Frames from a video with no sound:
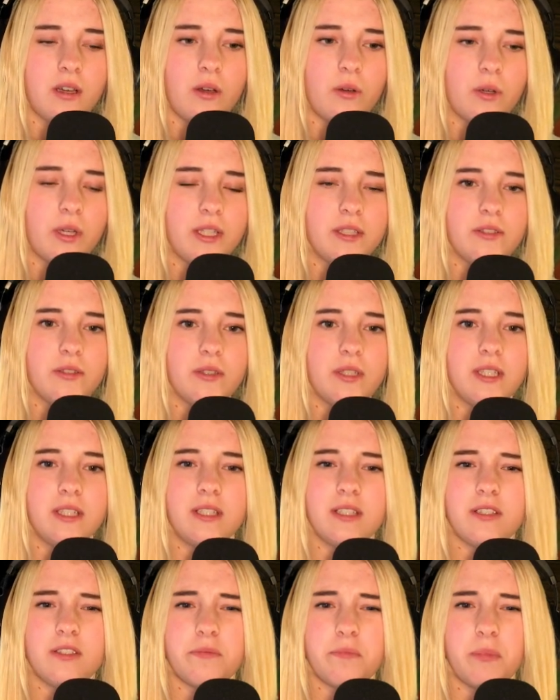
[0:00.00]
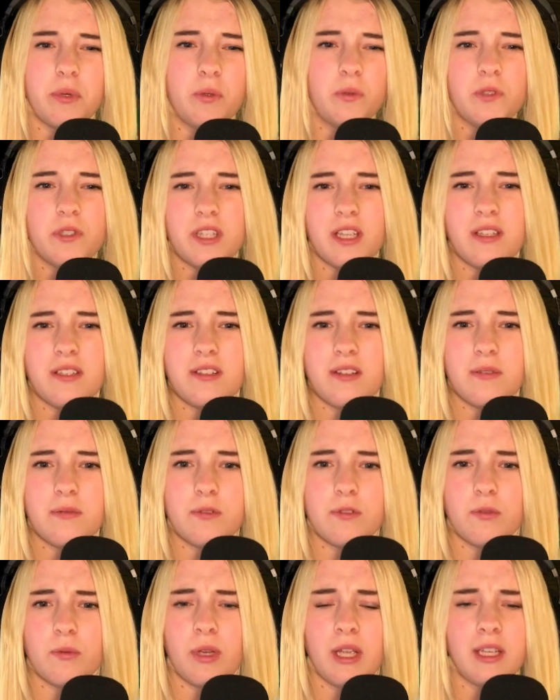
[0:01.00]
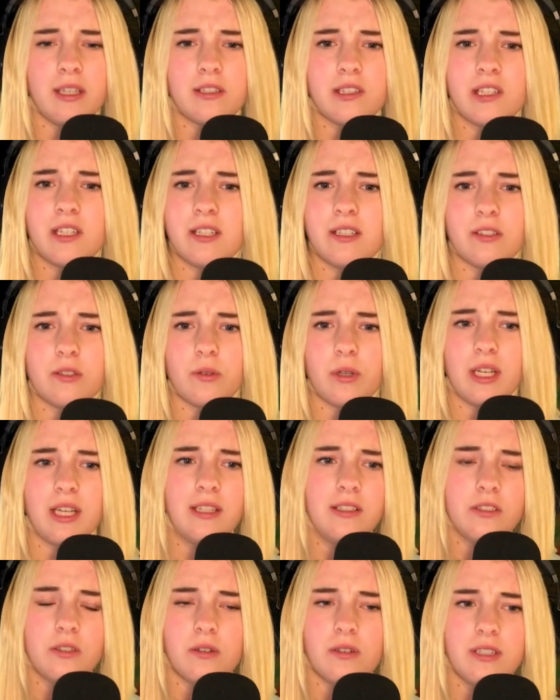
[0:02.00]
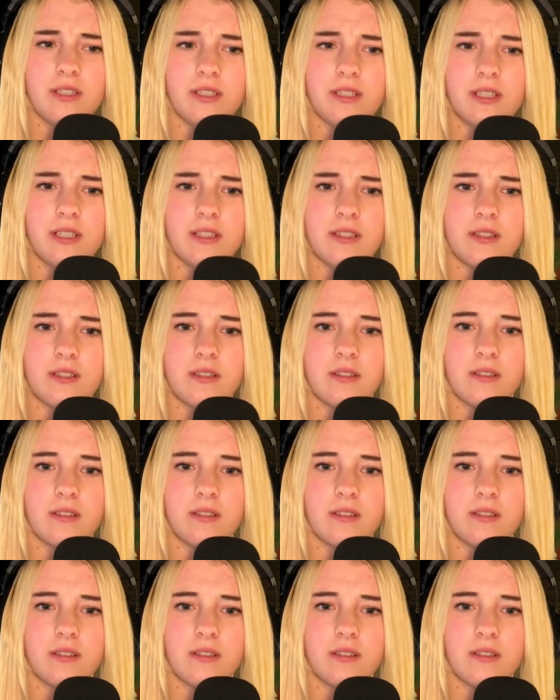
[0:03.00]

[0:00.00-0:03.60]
Okay, so is this bonus items? Do I actually need to collect all of this?